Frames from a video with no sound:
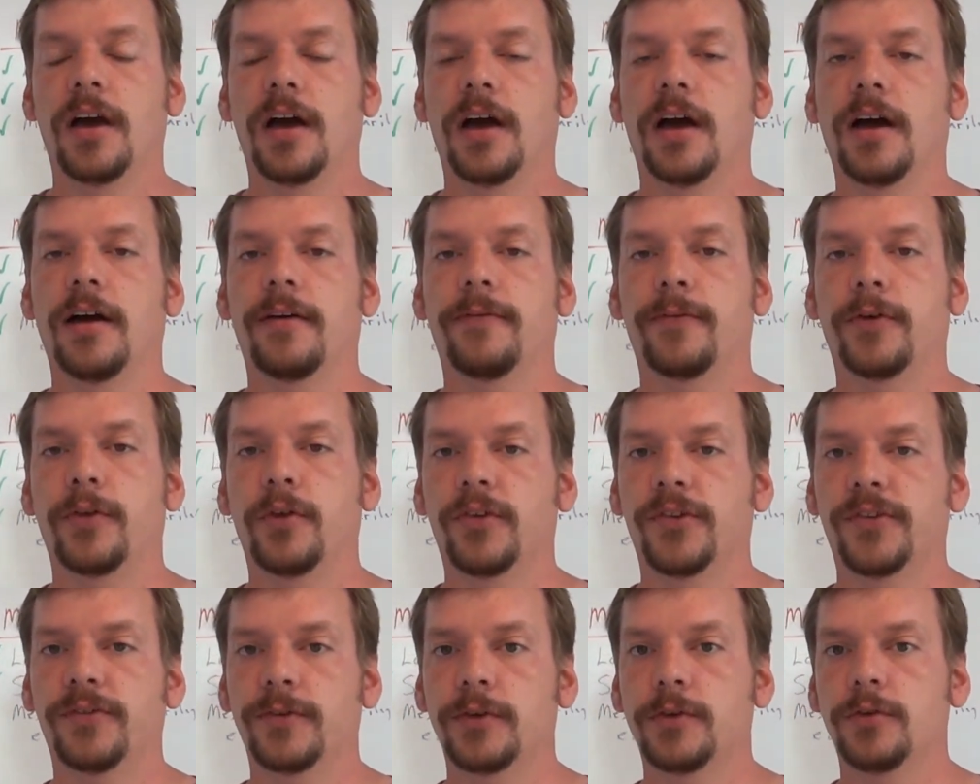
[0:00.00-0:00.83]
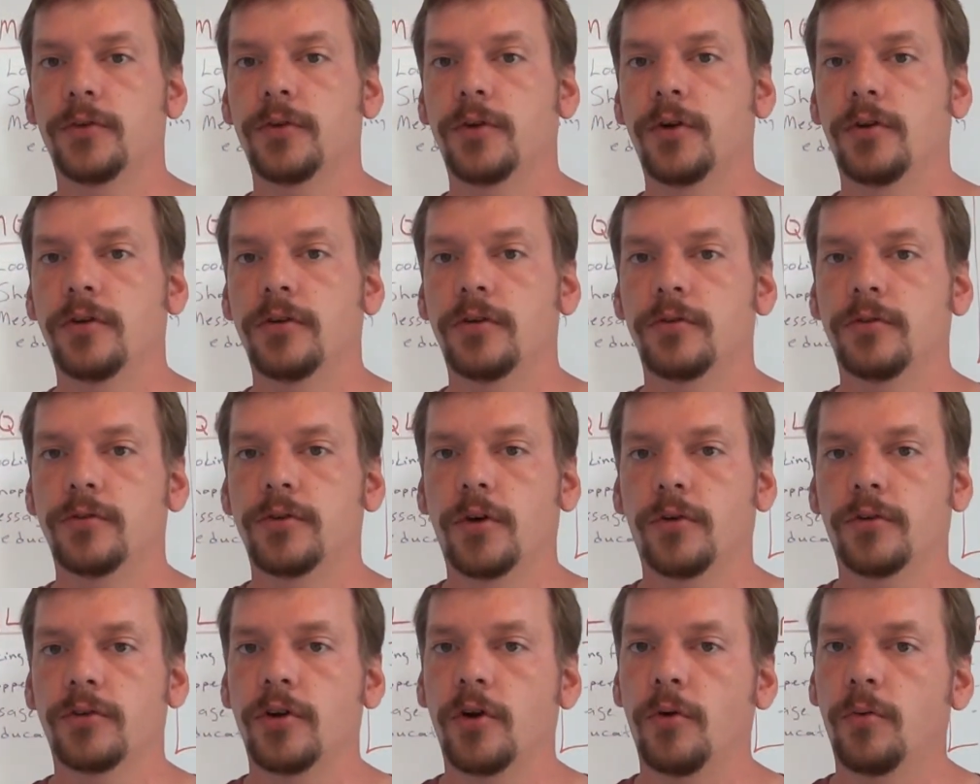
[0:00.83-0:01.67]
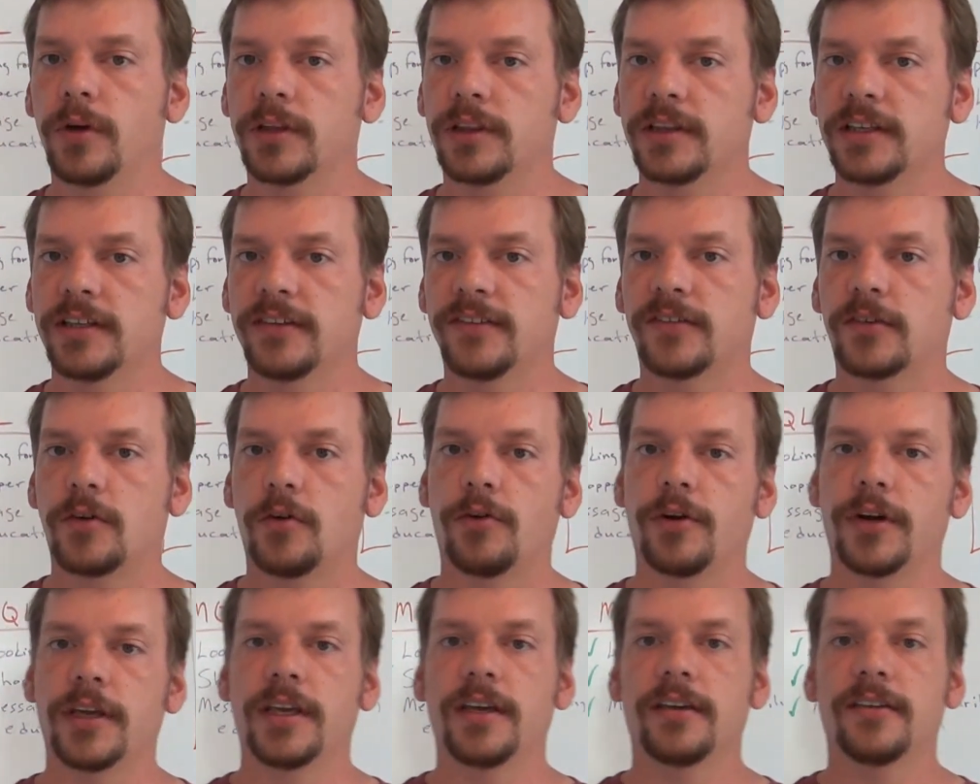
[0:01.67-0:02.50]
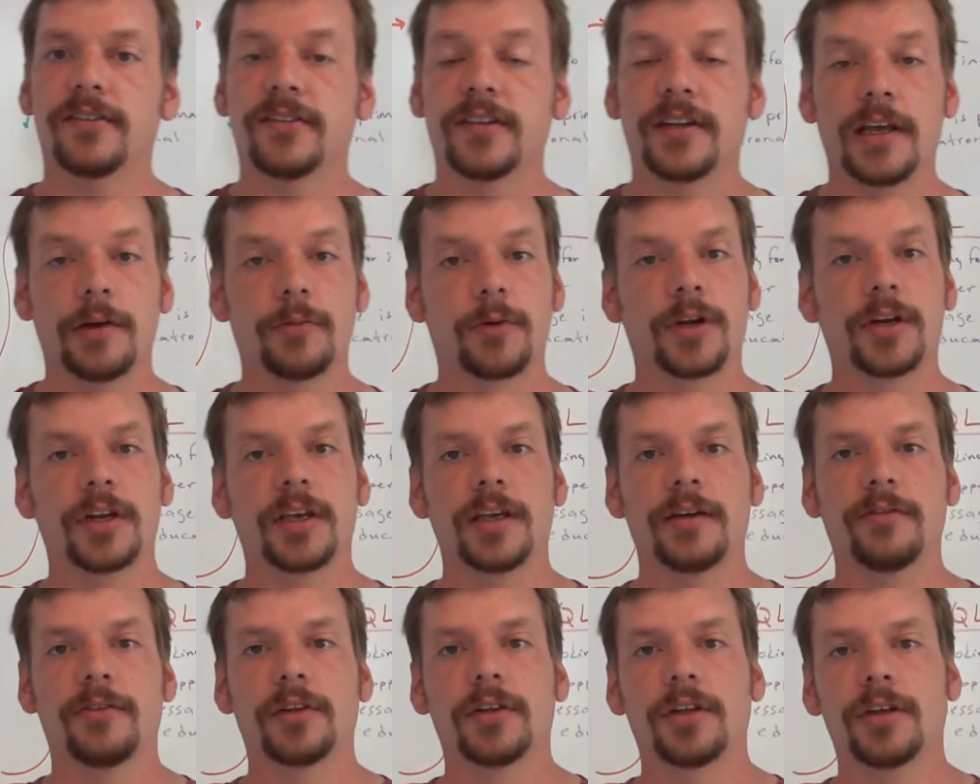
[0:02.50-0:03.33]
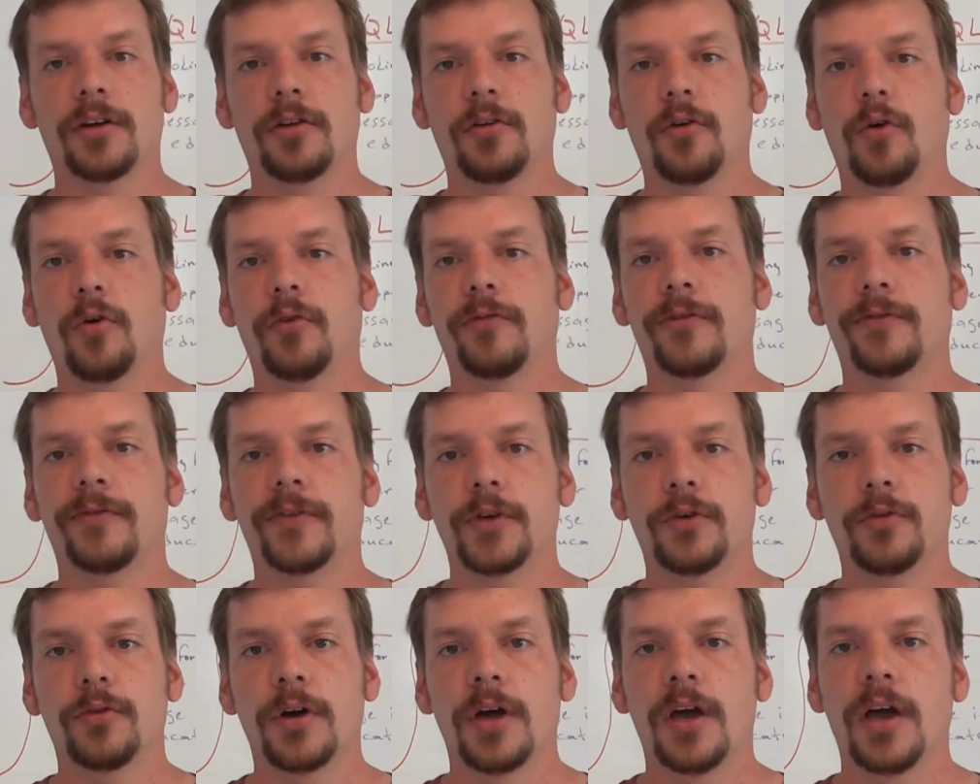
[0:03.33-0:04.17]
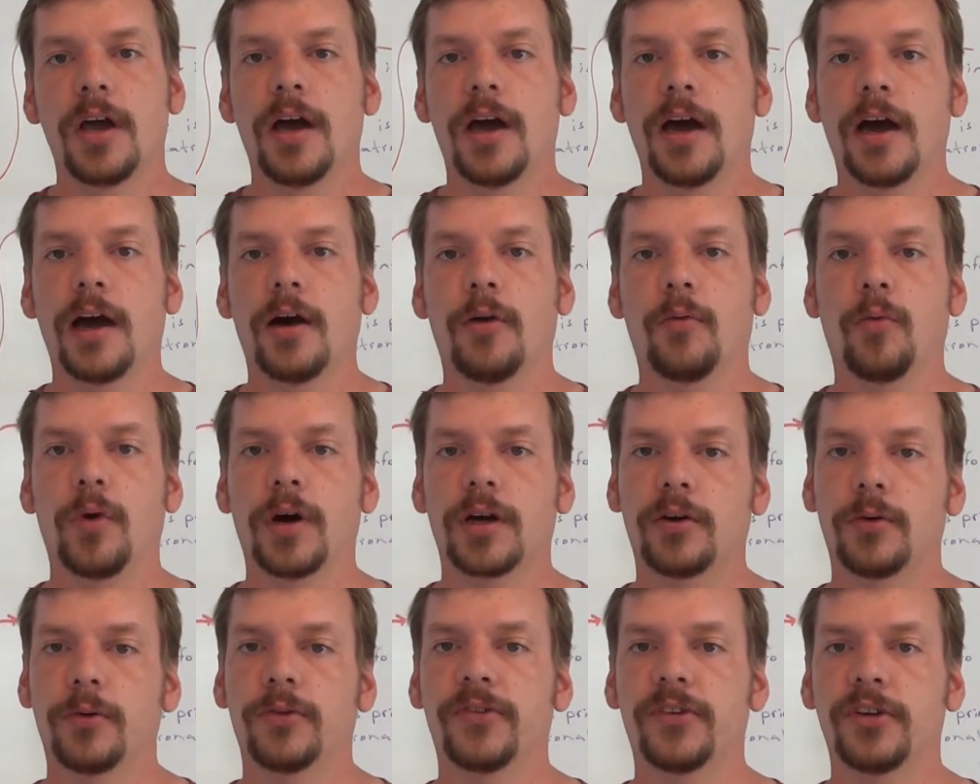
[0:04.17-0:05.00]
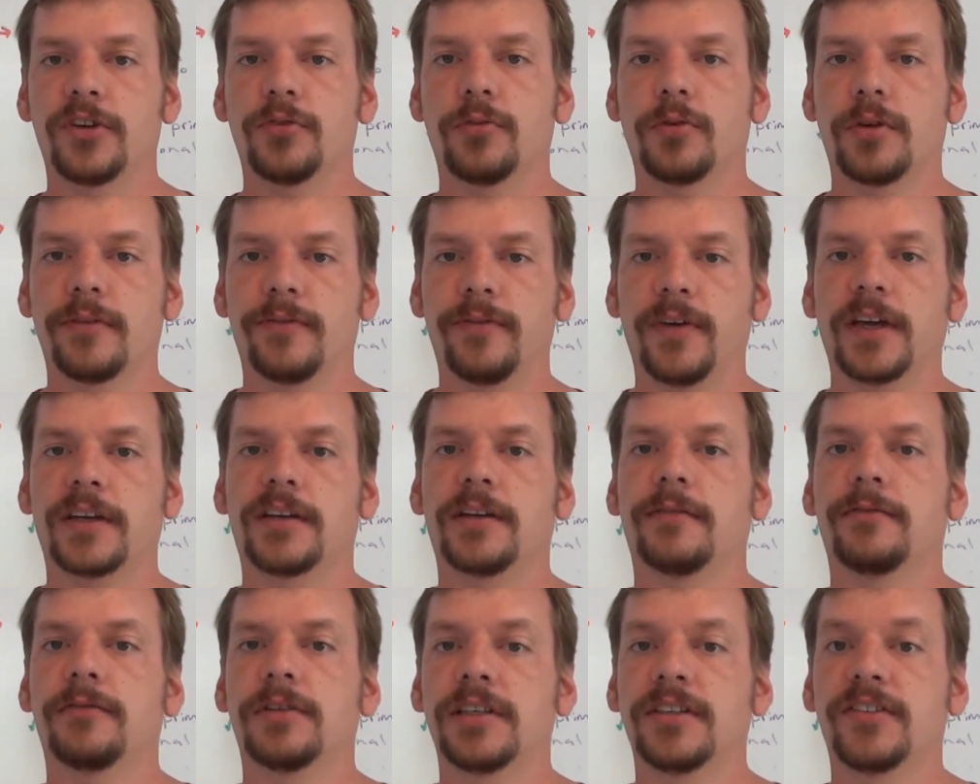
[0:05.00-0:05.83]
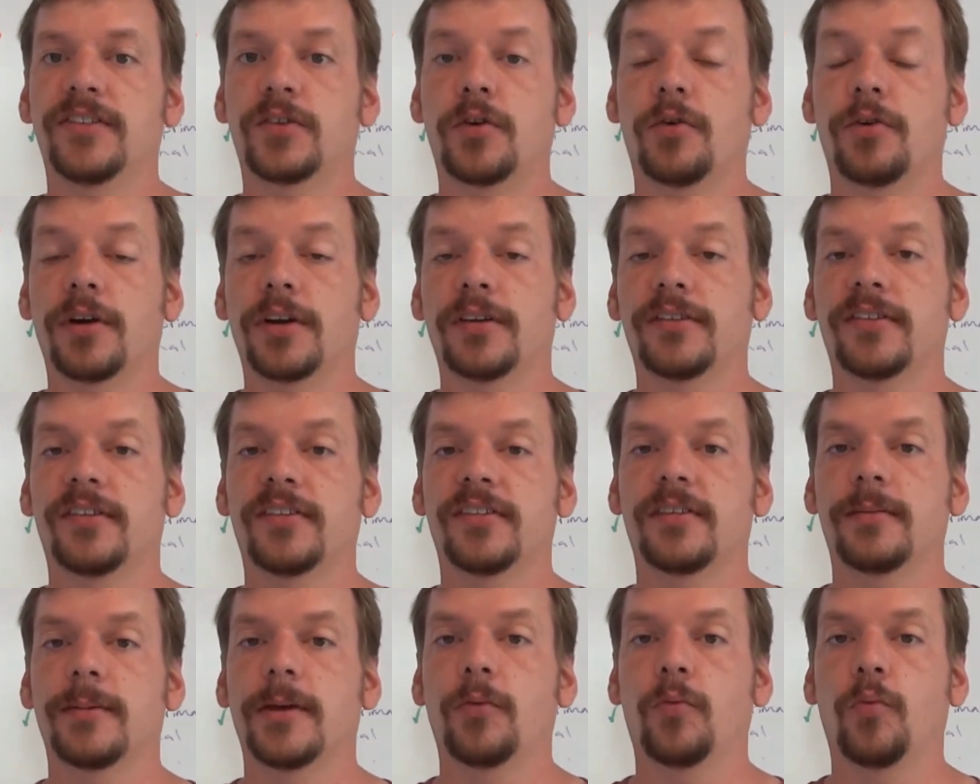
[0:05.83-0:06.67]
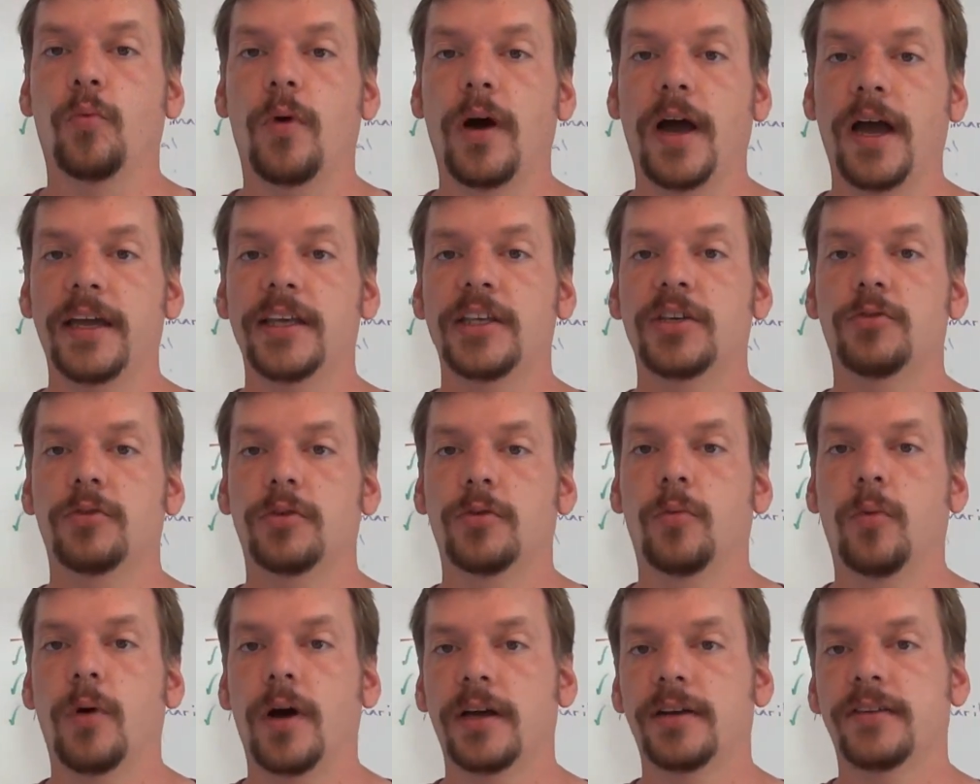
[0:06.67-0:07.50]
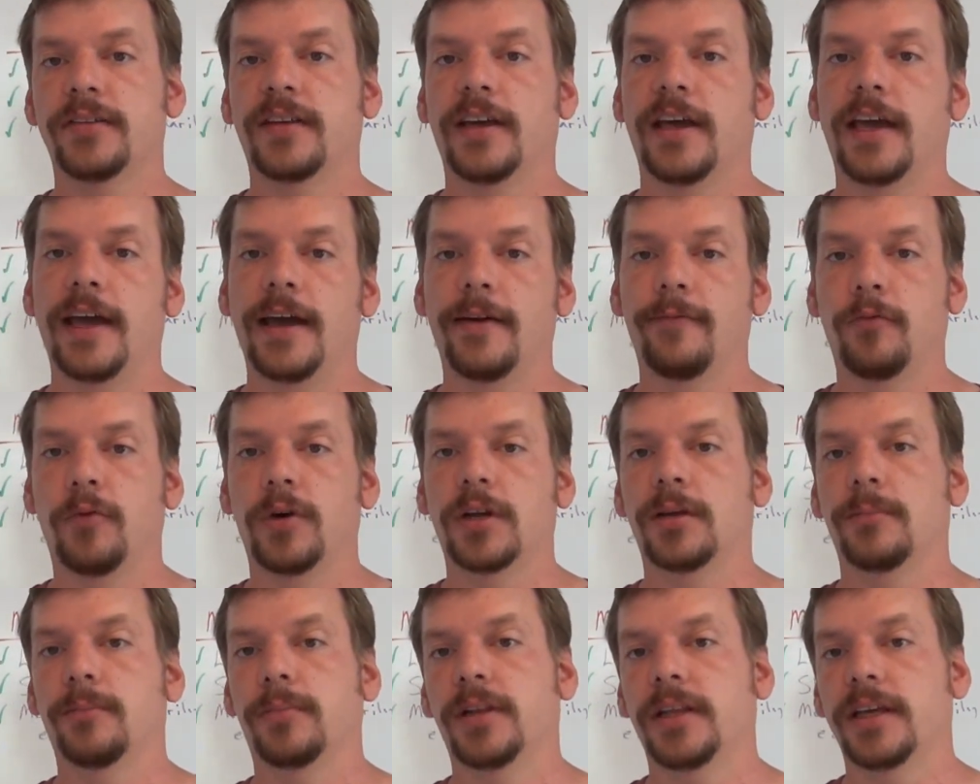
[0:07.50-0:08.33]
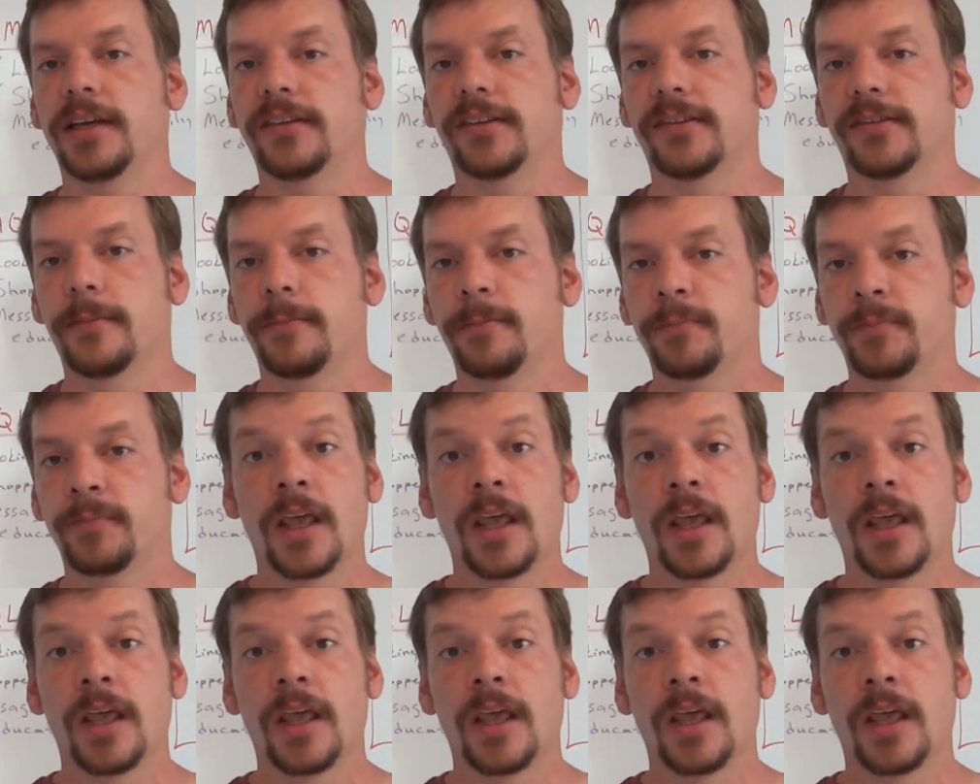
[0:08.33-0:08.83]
For those of you who don't know what lead scoring is, today we're going to give a little overview on what goes into an effective lead scoring system and why you would want to have one in place.